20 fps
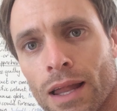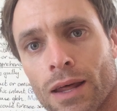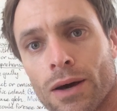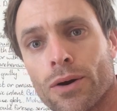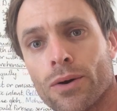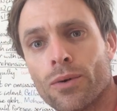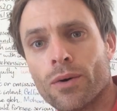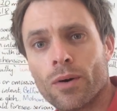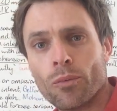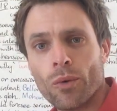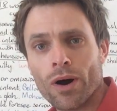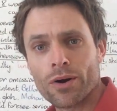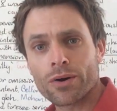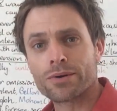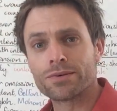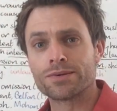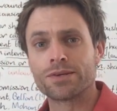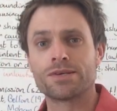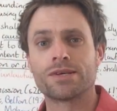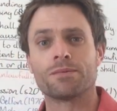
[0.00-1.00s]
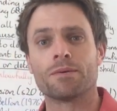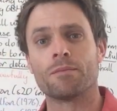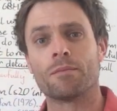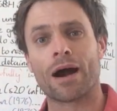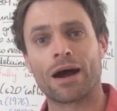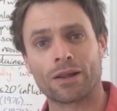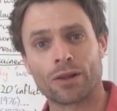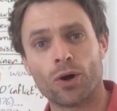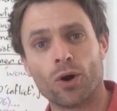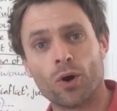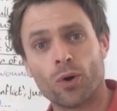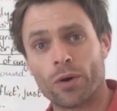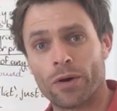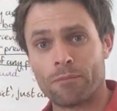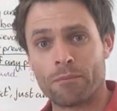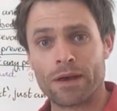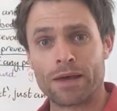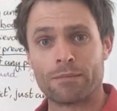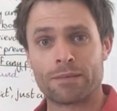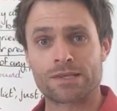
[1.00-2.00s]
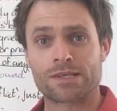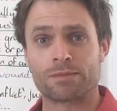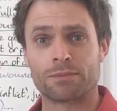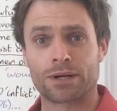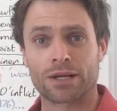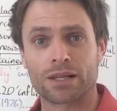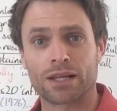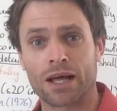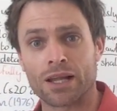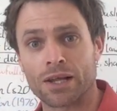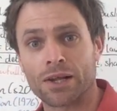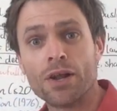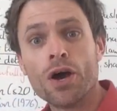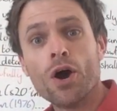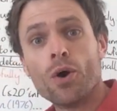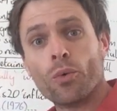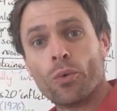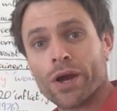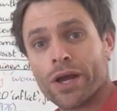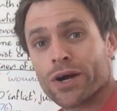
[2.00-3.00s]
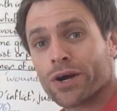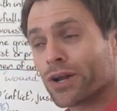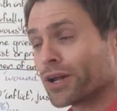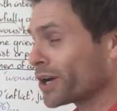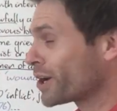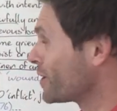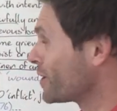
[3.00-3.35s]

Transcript: Hello and welcome to Timmy Matt Law with me, Mr. McClellan. We are going to